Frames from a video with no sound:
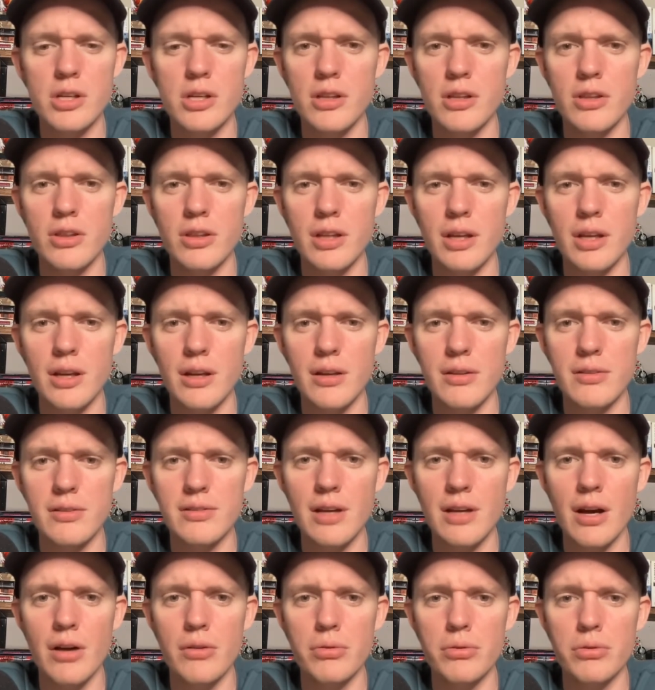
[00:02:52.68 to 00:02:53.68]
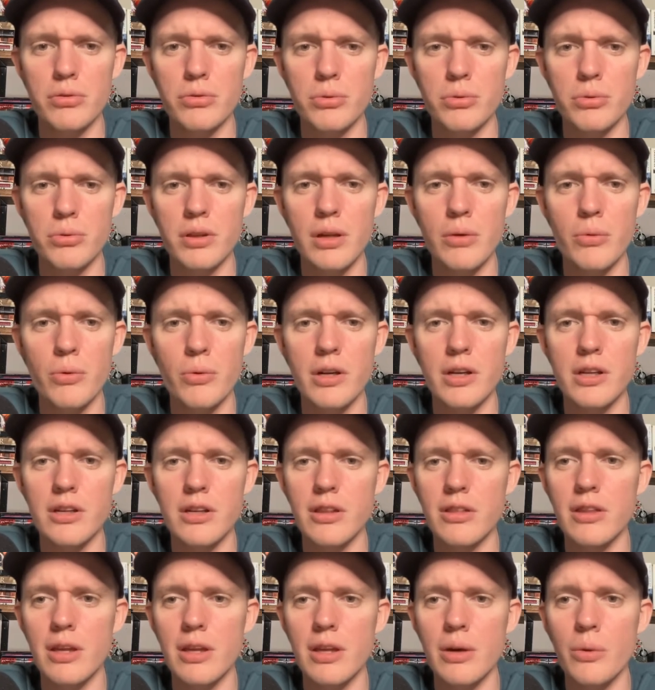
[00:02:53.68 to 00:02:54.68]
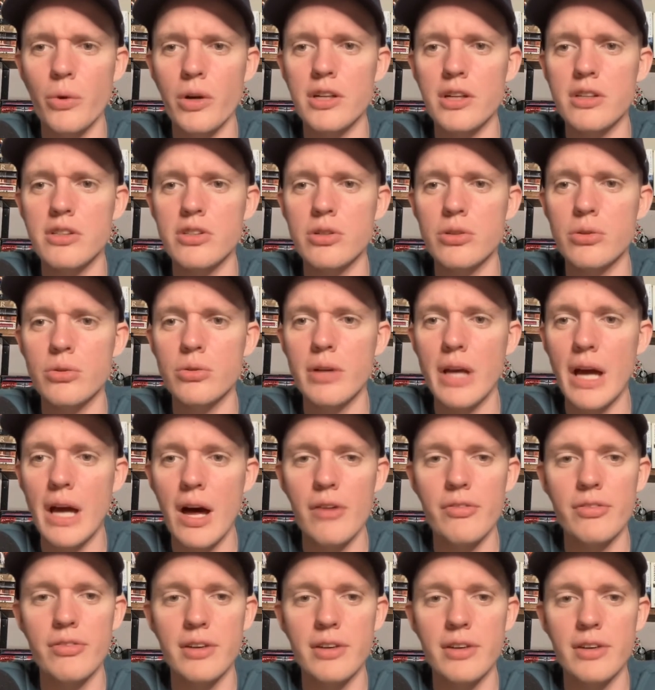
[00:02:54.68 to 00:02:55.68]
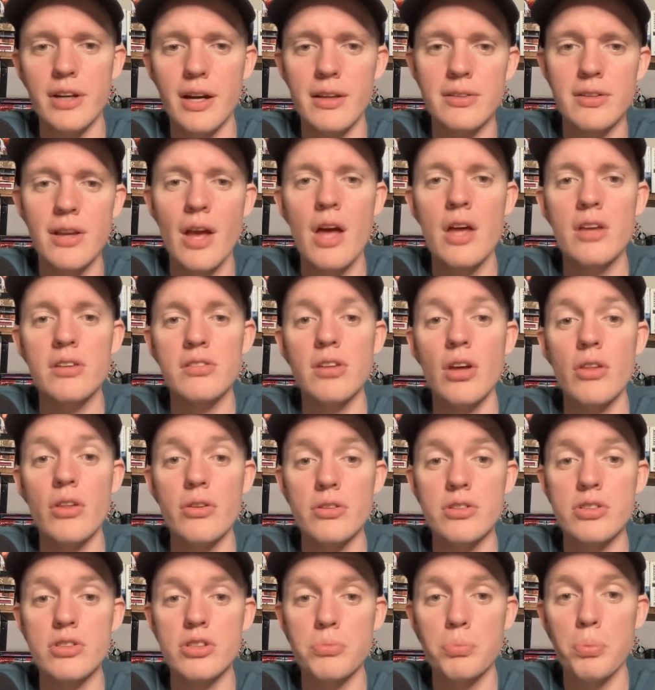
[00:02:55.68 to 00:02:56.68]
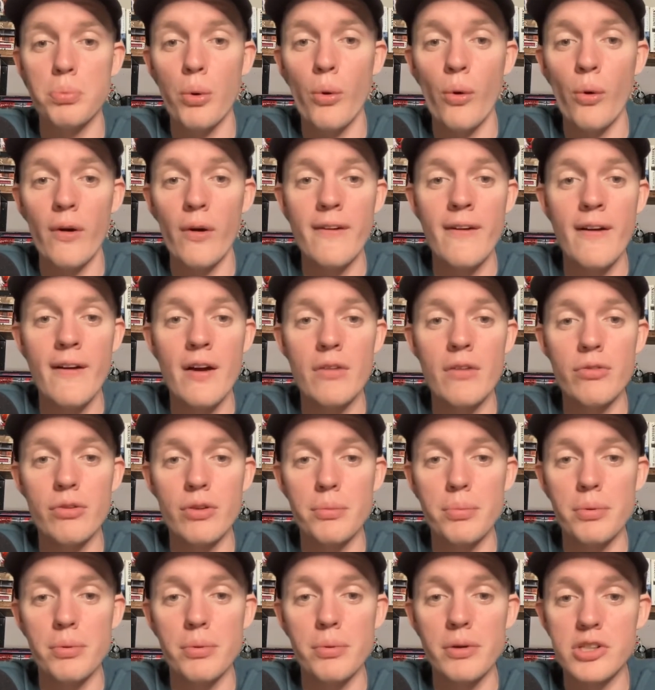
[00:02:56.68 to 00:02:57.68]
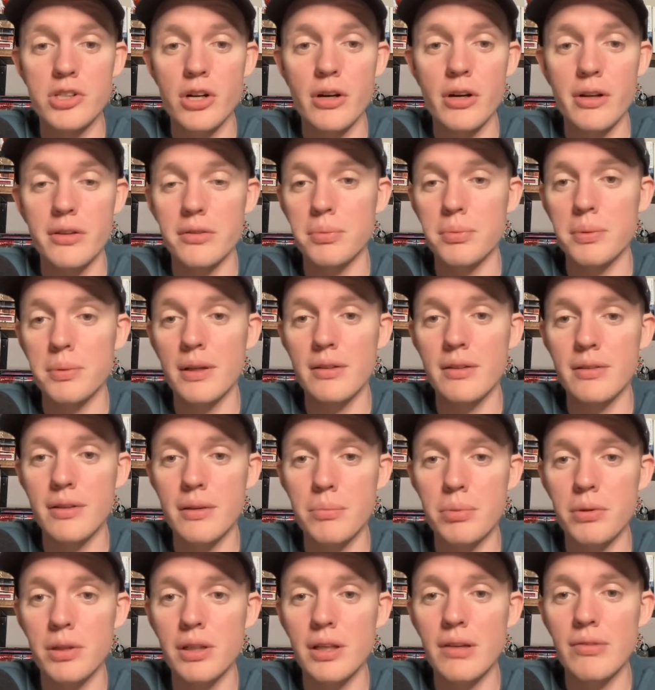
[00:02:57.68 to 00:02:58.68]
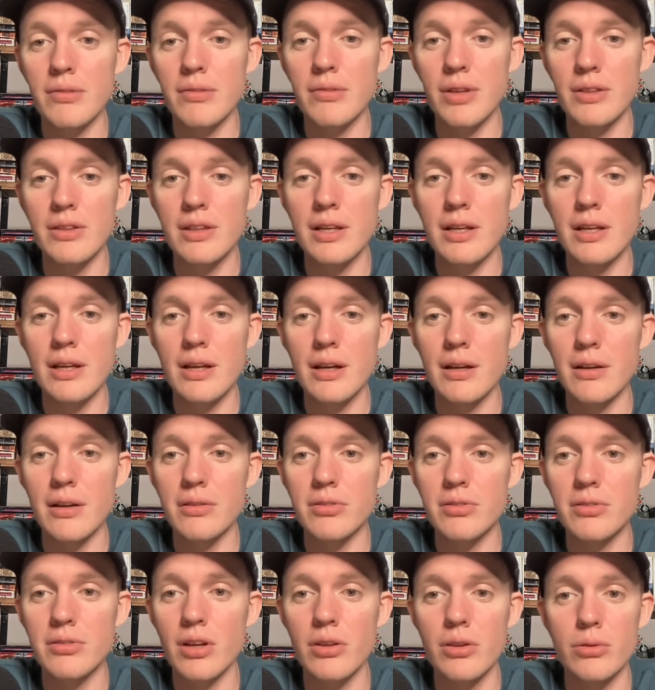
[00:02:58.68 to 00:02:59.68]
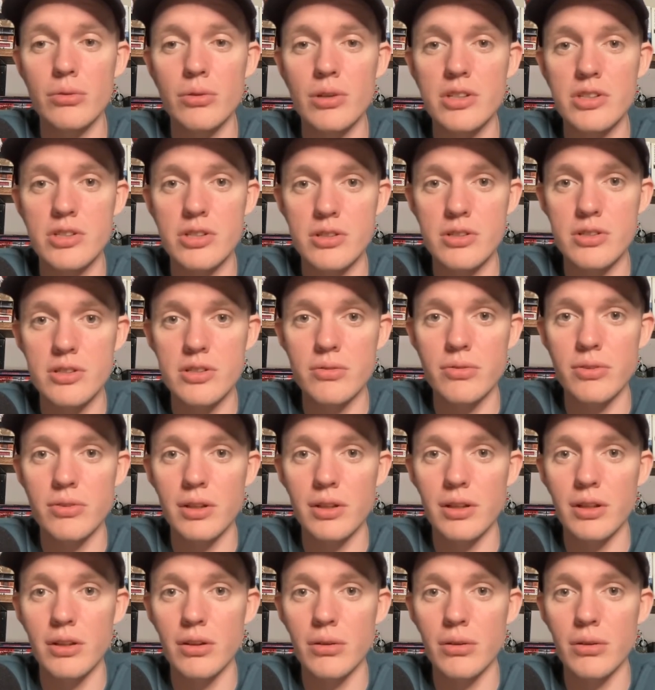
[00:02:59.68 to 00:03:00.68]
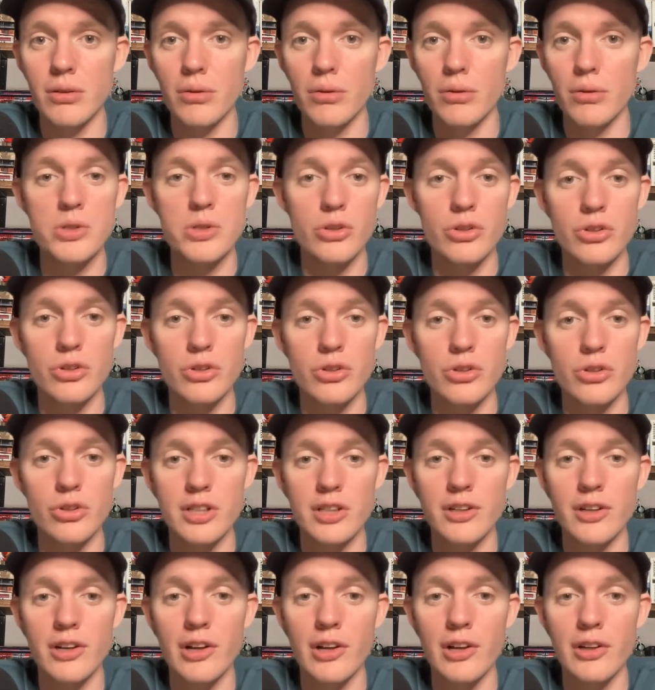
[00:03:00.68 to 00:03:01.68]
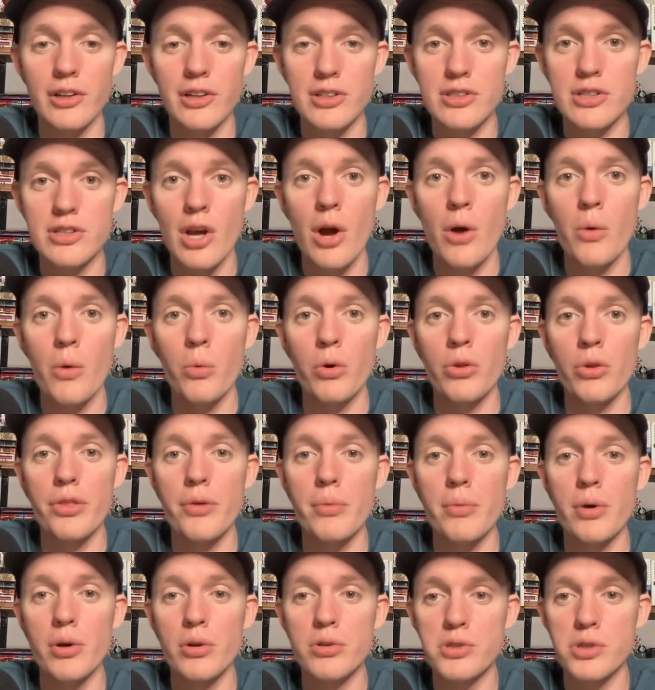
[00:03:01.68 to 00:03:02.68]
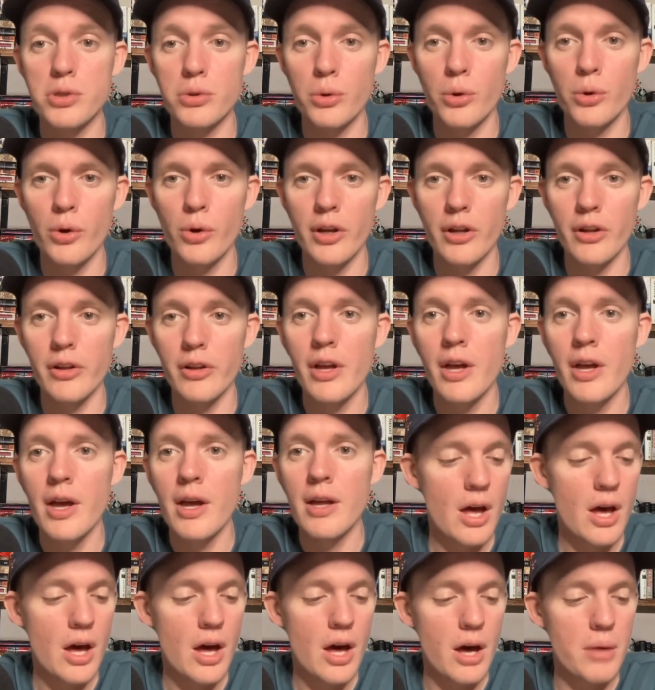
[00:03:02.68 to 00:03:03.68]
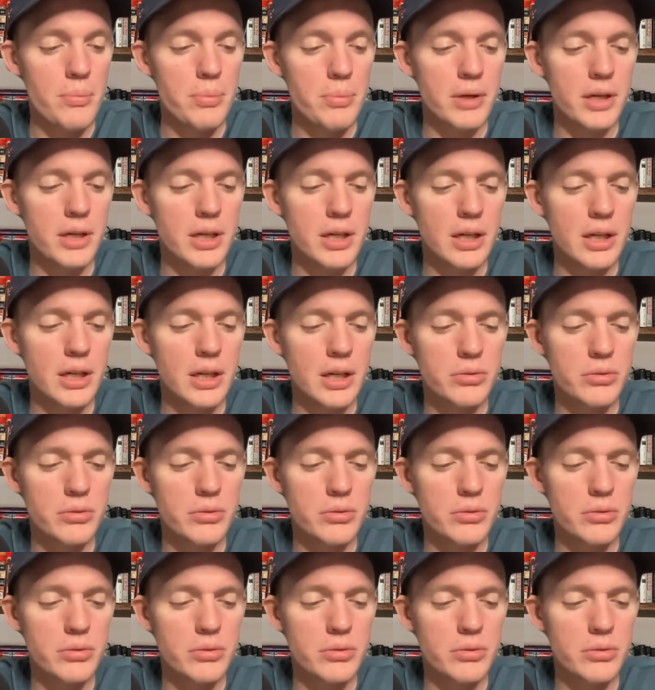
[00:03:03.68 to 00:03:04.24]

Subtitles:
in the South was really they wanted to galvanize Southern support for the British cause, because they believed that the southern regions of the original 13 colonies were the most loyal. But anyways,